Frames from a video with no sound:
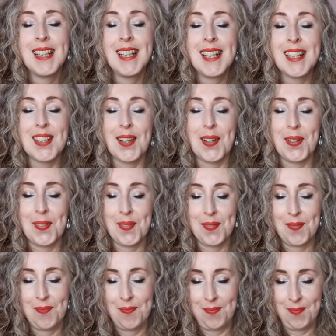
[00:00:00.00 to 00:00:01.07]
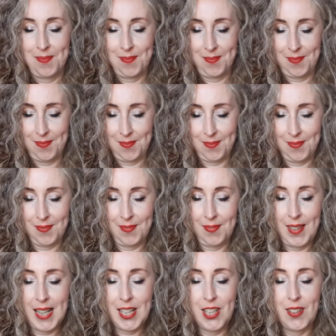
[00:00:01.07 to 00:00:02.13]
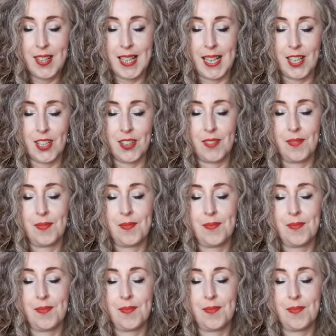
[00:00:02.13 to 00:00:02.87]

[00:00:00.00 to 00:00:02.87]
So, as you settle,